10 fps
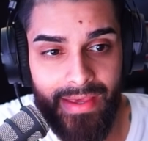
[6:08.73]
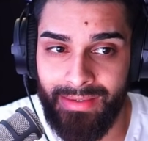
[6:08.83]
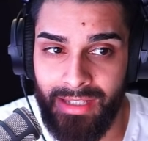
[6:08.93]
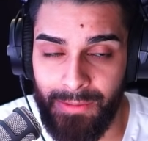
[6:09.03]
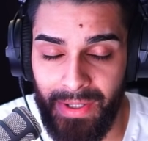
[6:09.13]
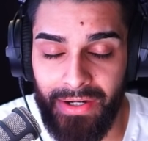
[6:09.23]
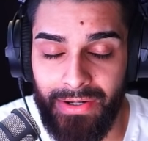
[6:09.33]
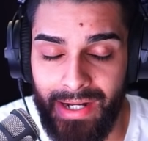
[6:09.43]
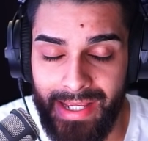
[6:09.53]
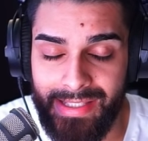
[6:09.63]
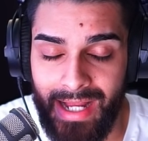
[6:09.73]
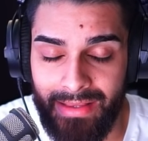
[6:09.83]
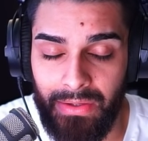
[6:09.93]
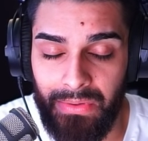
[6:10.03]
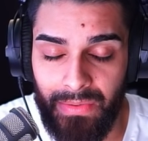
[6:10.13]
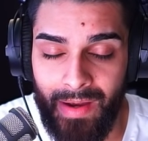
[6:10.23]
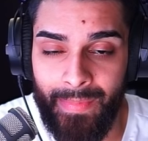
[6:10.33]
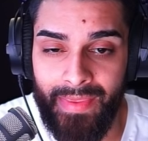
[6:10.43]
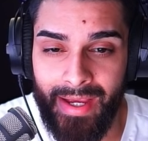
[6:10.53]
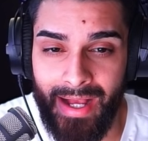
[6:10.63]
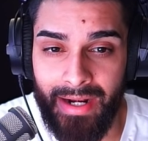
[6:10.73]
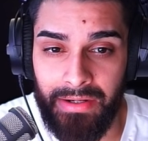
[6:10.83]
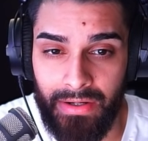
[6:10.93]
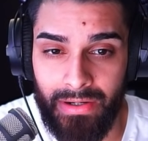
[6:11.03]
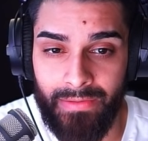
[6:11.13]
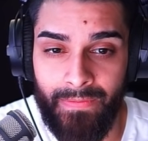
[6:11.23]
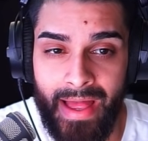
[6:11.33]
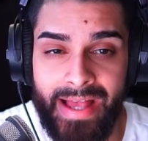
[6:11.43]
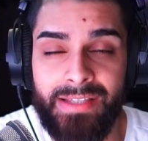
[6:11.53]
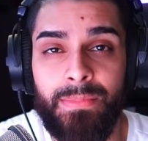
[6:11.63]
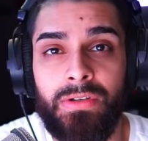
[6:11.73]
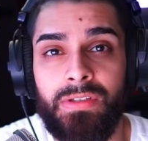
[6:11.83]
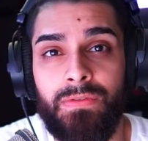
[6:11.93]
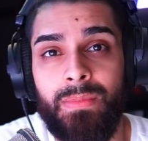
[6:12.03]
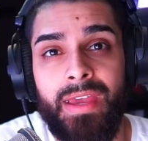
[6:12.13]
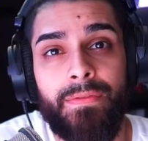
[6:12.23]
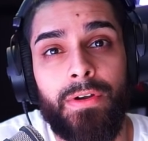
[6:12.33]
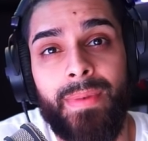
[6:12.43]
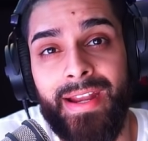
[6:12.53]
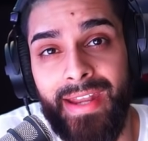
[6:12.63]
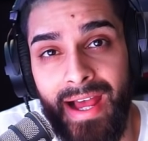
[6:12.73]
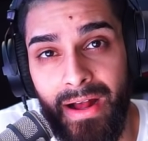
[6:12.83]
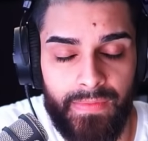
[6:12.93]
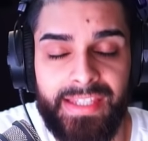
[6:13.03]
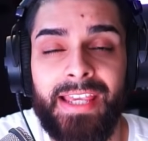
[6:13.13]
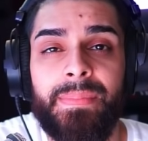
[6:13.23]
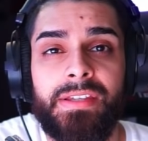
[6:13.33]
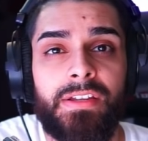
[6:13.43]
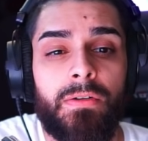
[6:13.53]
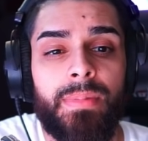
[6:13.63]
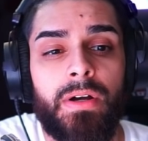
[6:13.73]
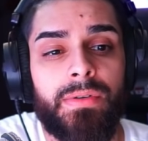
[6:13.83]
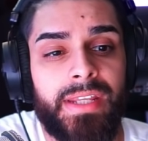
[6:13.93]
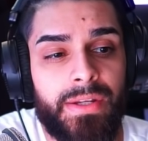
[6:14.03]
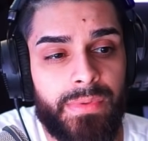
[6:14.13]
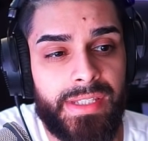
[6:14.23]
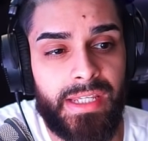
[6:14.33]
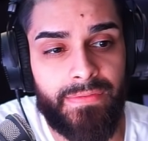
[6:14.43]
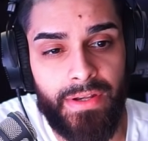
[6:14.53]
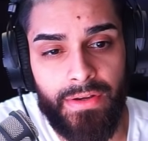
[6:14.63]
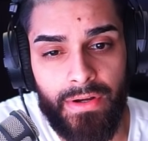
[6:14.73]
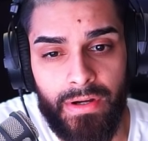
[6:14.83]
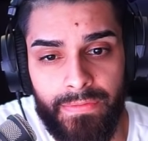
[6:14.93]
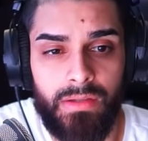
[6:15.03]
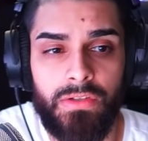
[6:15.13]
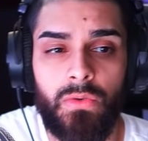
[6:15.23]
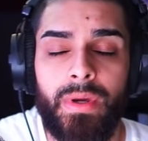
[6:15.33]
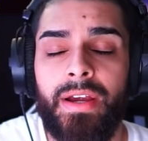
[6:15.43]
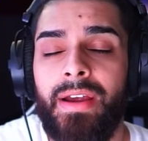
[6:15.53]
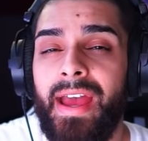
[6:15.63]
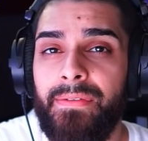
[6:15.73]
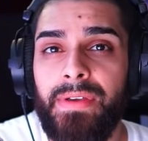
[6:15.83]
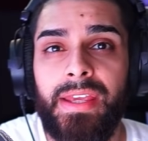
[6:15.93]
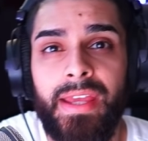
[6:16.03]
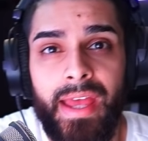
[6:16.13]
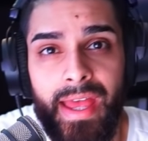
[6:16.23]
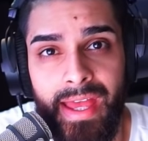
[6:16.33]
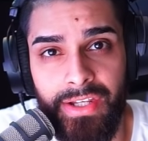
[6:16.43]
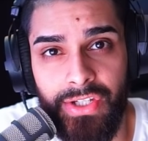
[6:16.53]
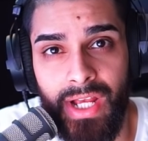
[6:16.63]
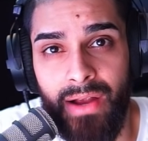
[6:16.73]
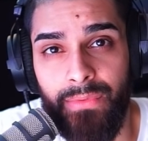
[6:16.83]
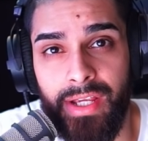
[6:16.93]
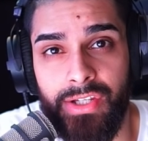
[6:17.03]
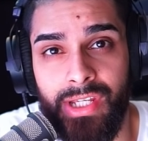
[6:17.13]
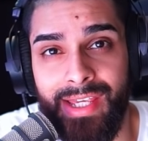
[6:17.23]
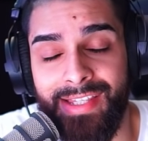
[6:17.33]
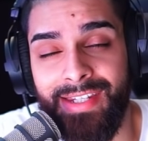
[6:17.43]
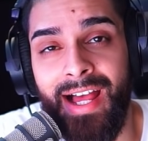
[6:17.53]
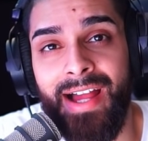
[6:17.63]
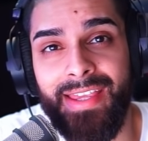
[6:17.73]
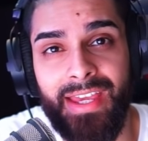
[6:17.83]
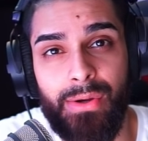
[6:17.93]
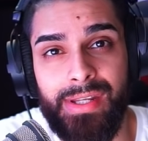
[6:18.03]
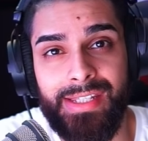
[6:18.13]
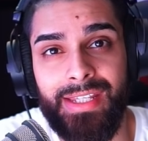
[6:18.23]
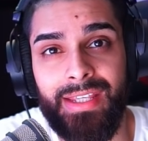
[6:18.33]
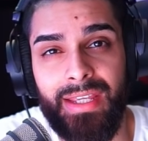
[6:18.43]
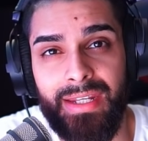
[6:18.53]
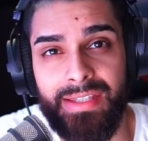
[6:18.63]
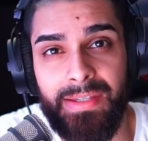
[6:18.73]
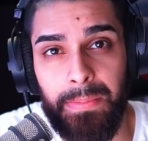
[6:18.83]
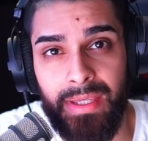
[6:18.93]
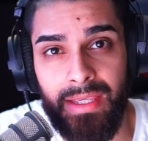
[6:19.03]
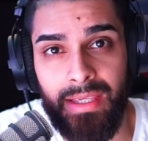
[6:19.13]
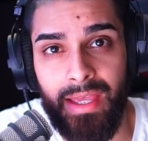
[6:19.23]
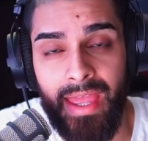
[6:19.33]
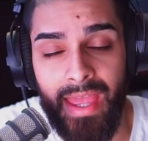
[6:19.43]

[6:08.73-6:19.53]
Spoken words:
The Spirit Kunai is not the only weapon that got a nerf. As most of you may have heard by now, the Skipping Stone Bow did receive a nerf to where every headshot ricochet is not guaranteed to be a